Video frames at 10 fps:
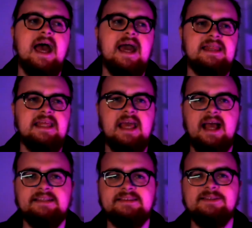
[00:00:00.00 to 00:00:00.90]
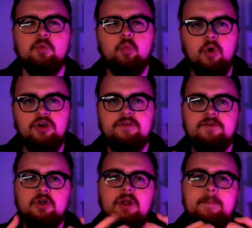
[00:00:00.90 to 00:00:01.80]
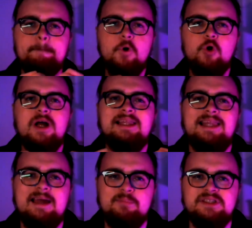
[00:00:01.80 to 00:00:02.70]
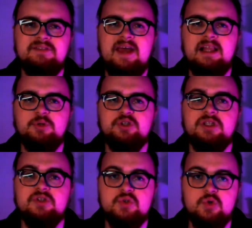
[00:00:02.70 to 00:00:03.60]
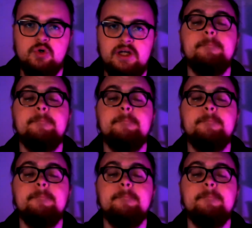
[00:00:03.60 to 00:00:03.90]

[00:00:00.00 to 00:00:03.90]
I think it adds this wonderful, more collaborative element to the story.